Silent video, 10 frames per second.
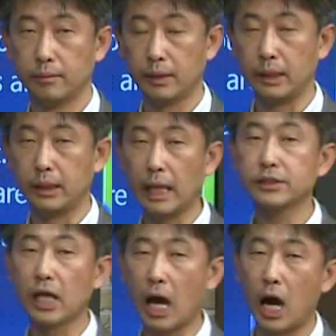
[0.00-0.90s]
And that's
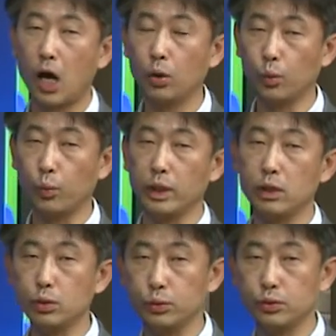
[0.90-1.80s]
how we
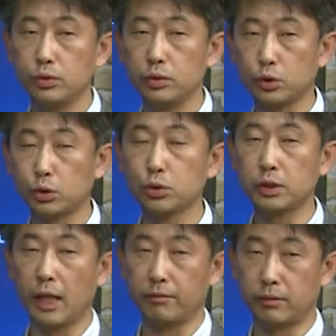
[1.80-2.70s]
use truth
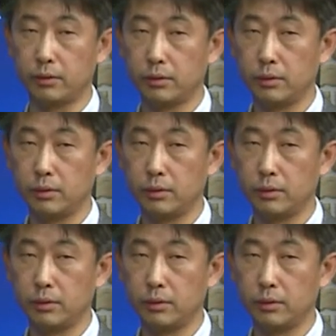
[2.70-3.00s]
table